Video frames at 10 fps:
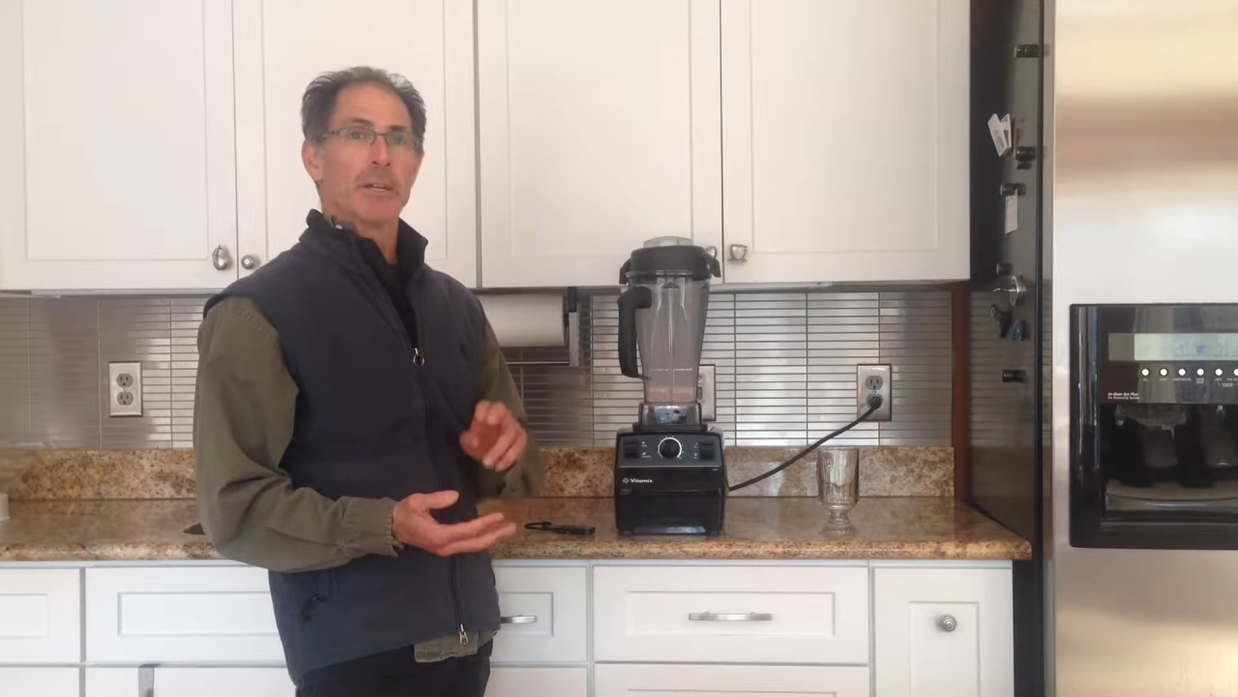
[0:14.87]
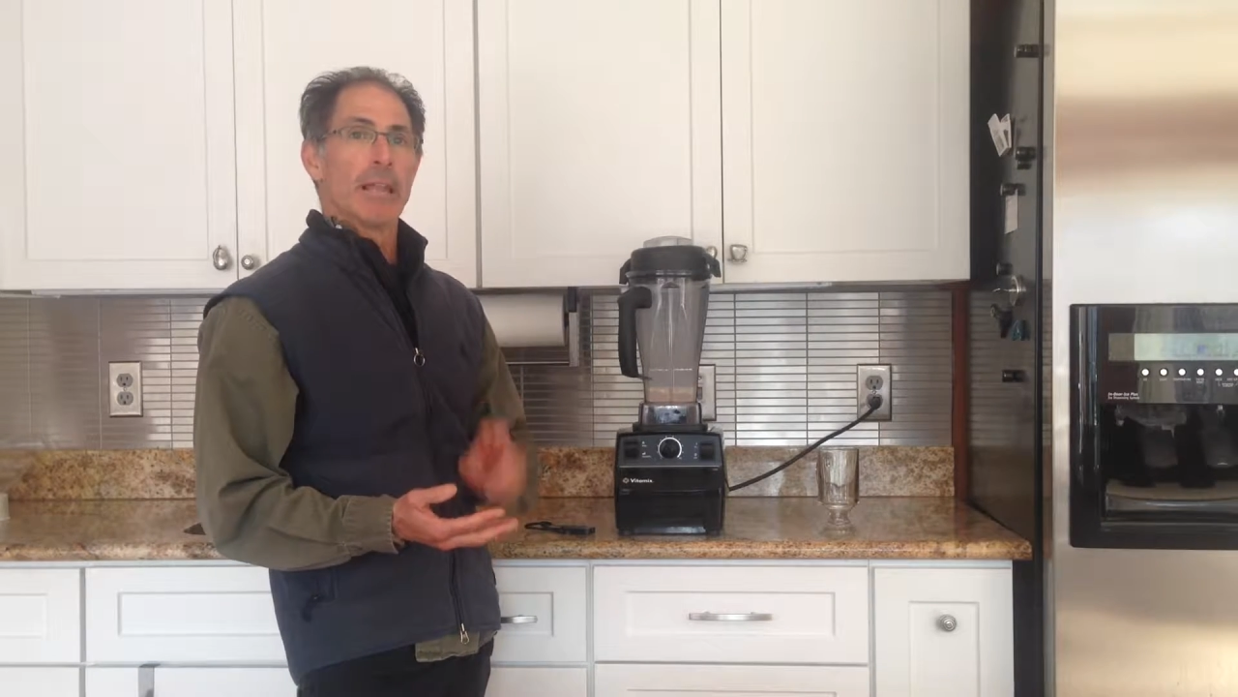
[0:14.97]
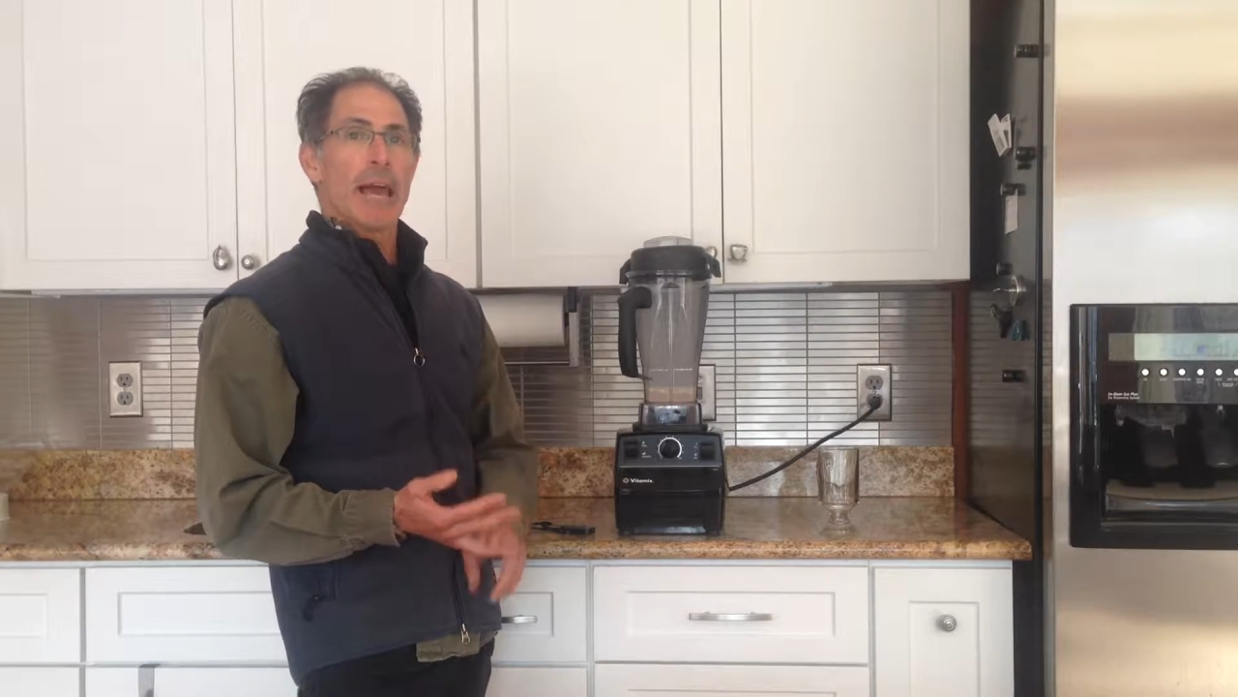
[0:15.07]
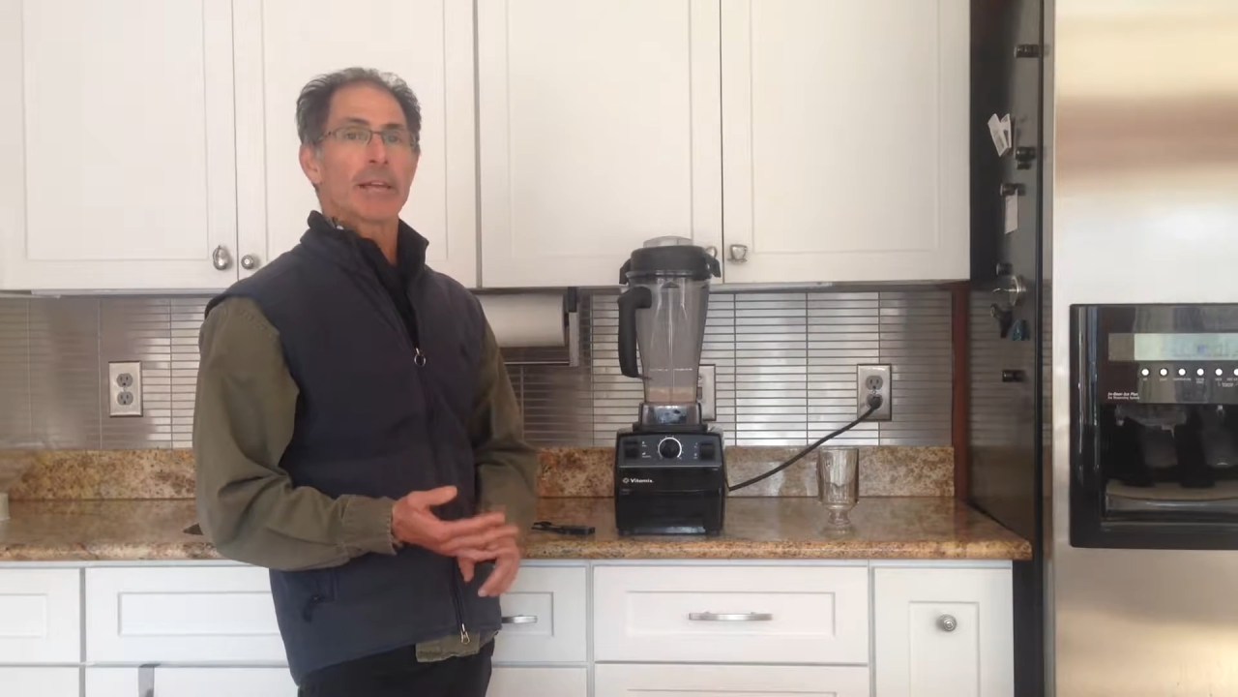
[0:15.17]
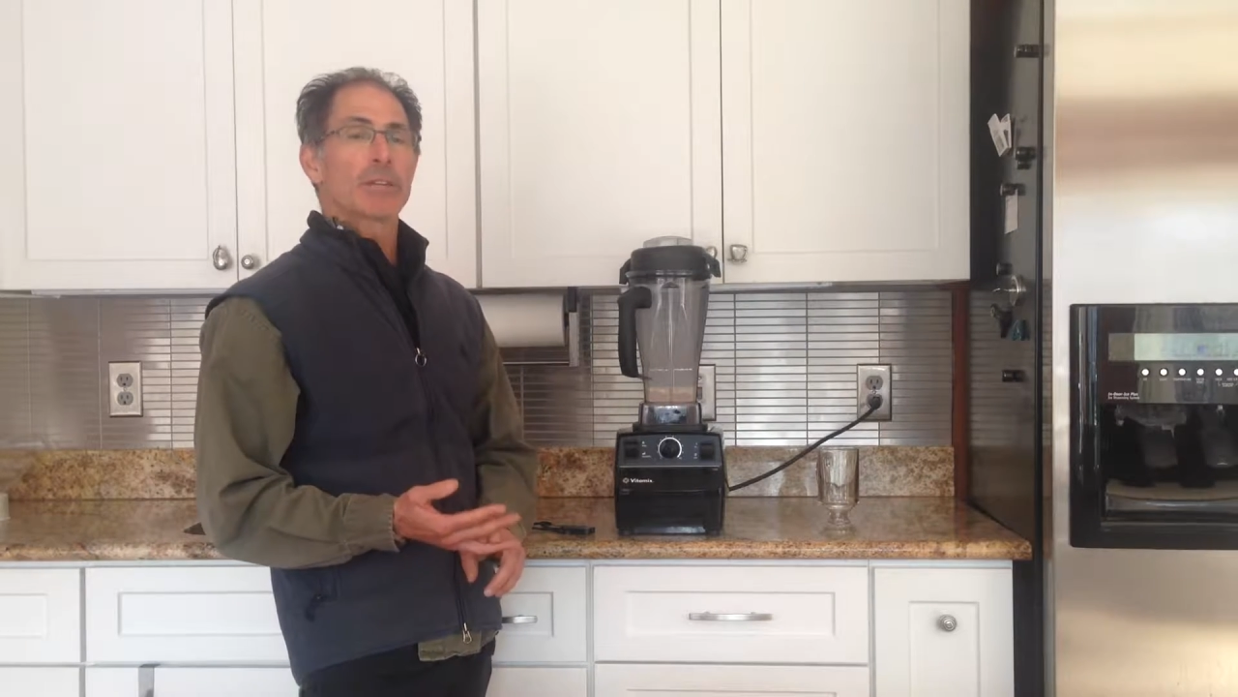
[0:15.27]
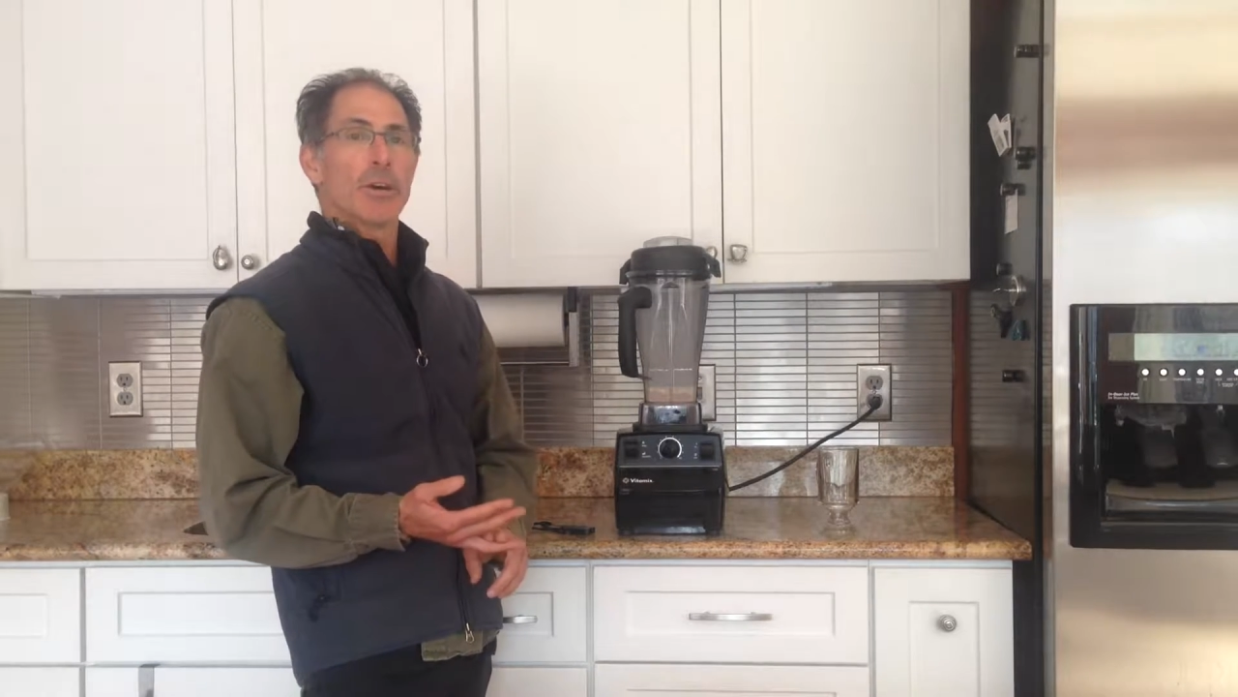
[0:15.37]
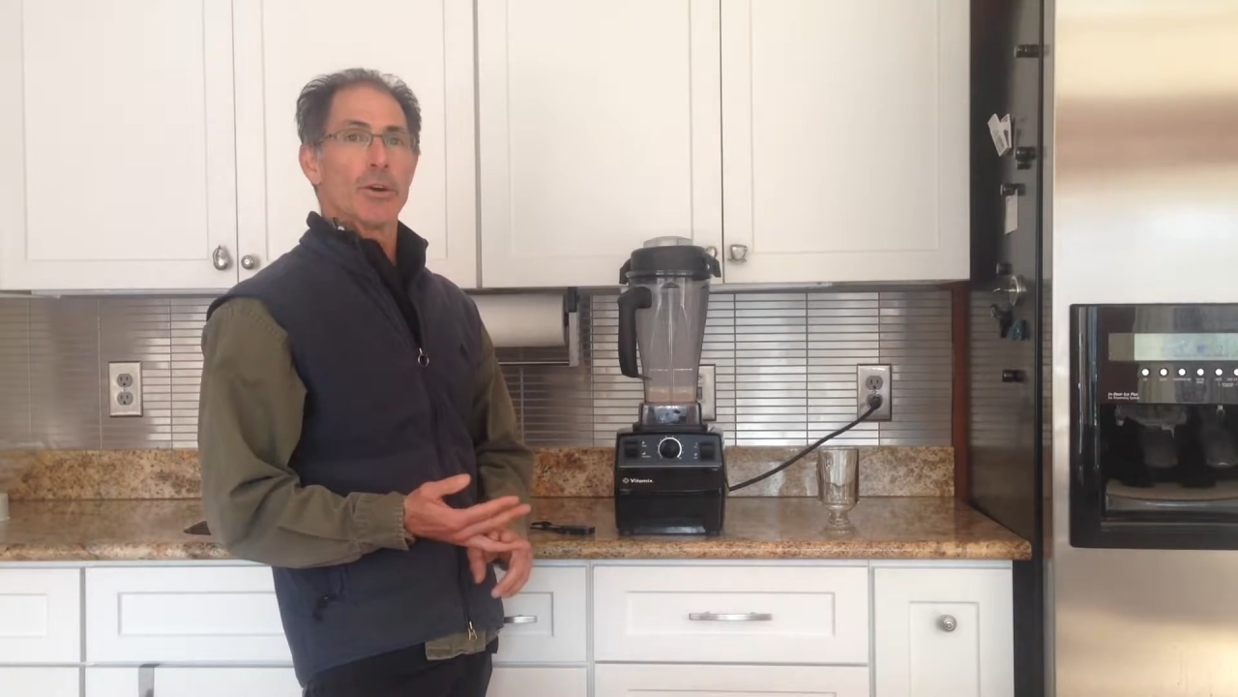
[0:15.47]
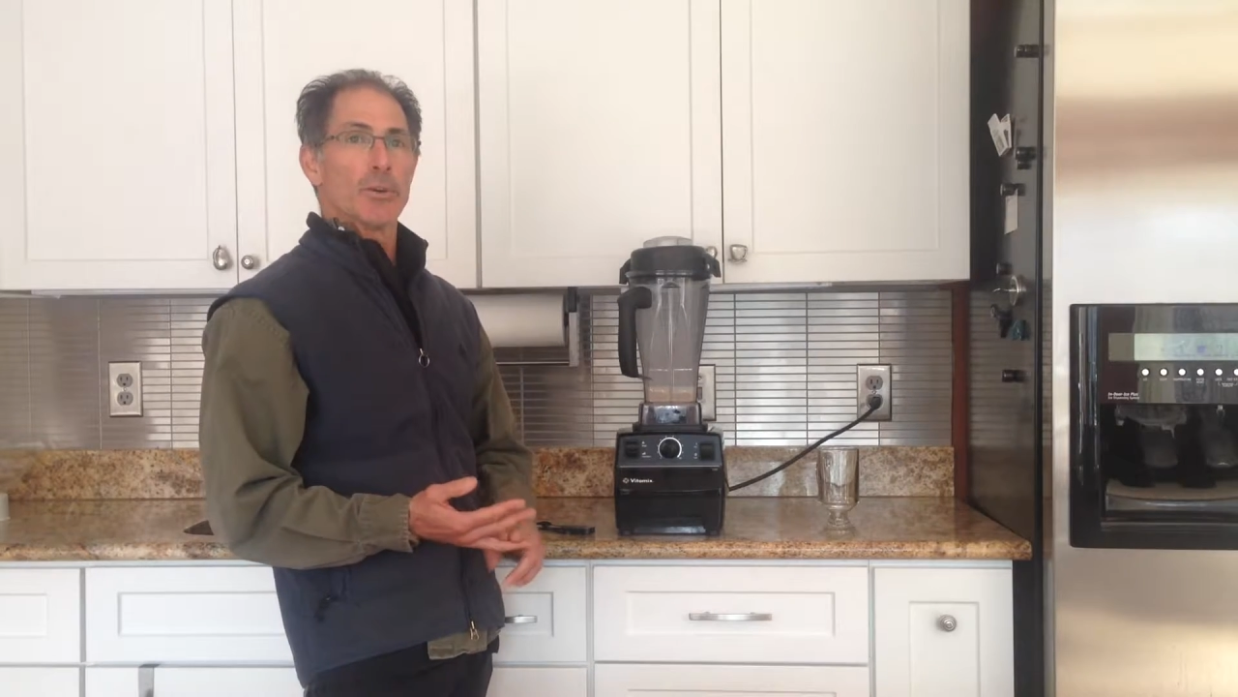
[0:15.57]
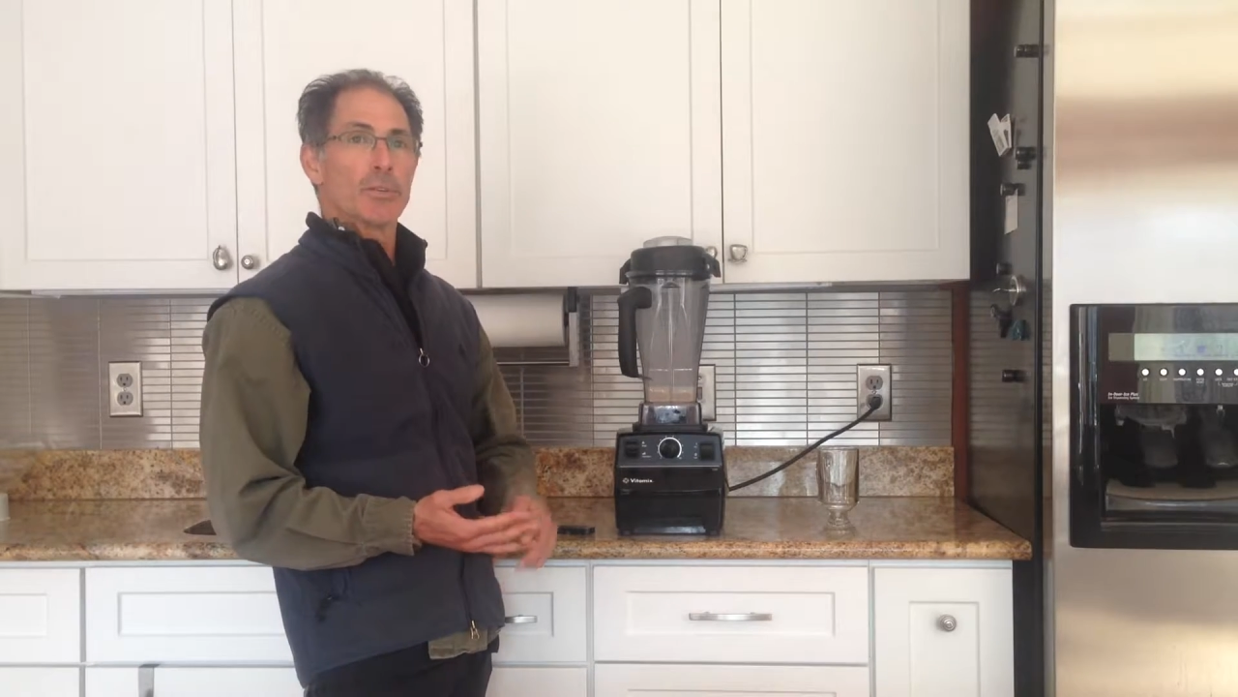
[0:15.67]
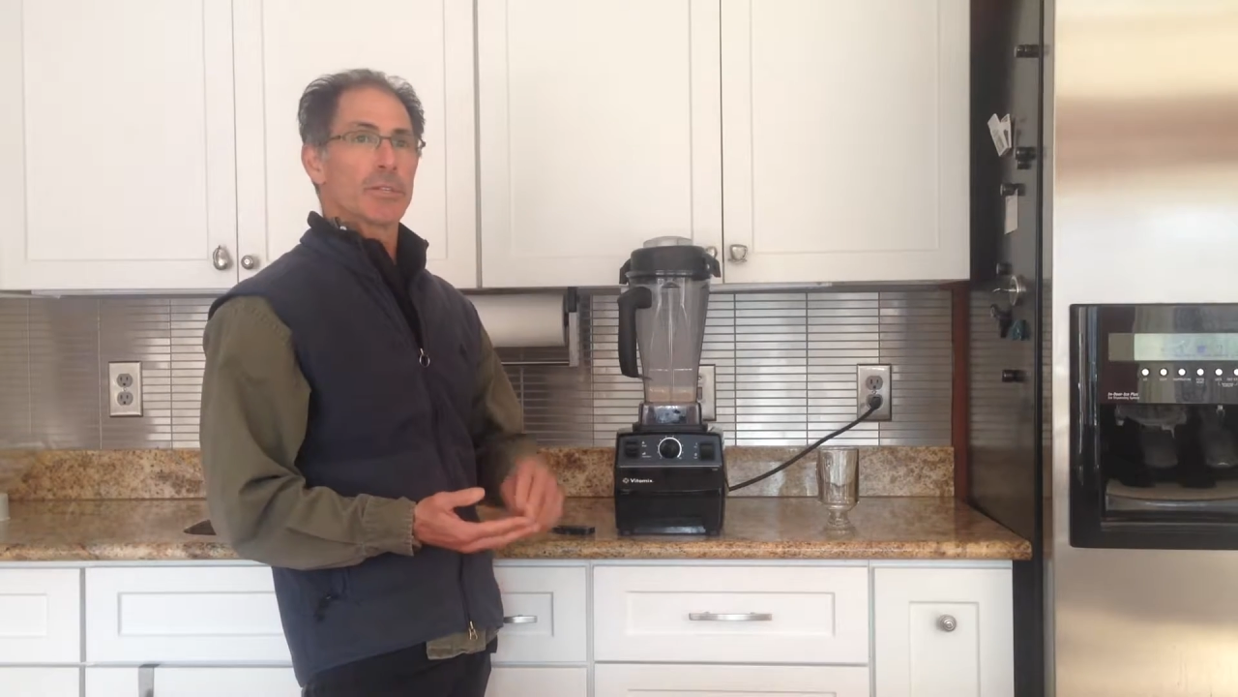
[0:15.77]

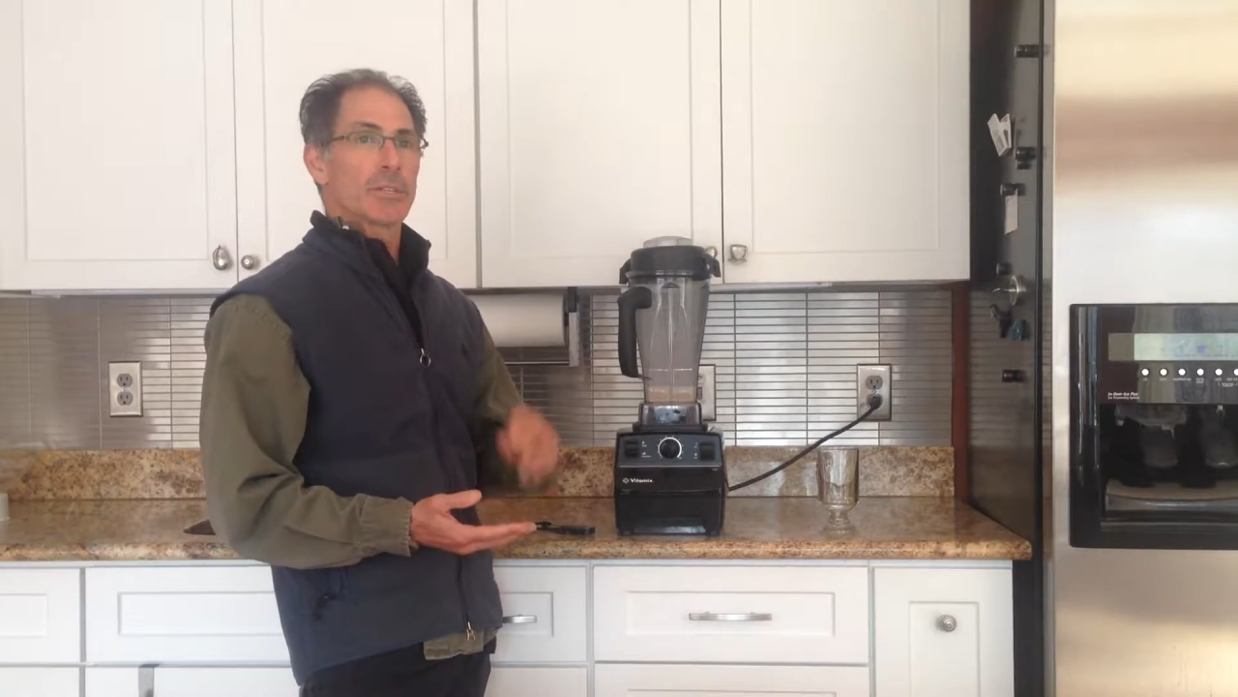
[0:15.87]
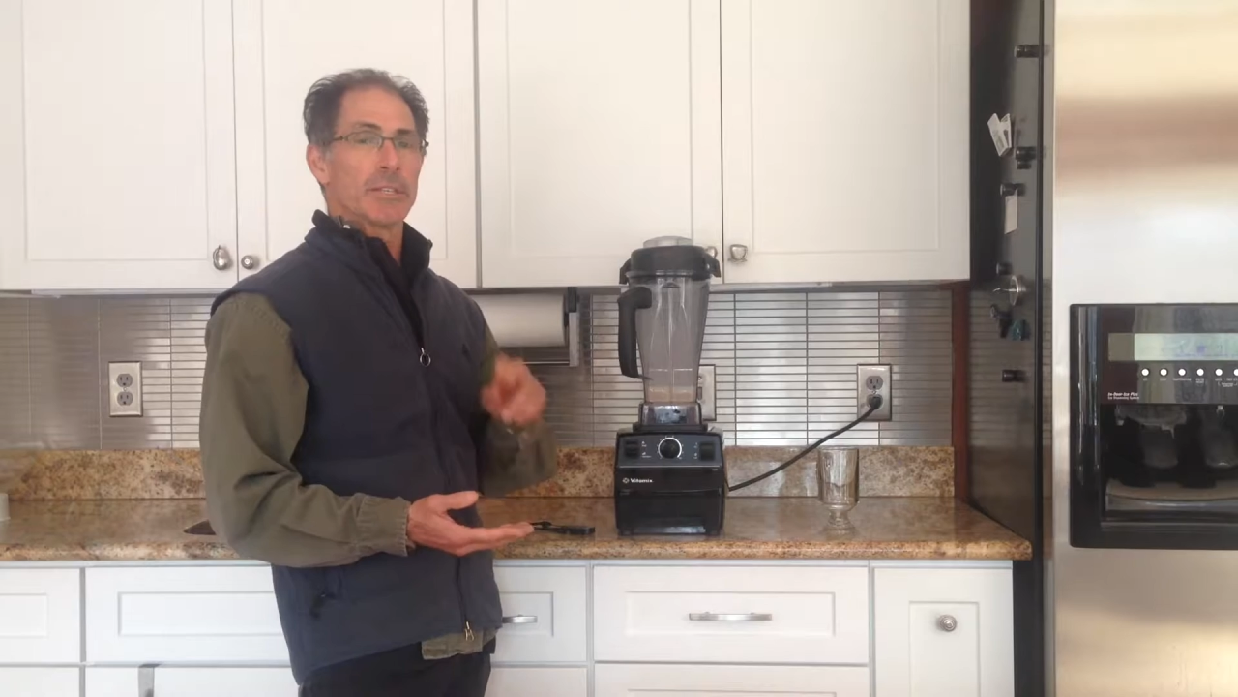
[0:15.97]
lactose,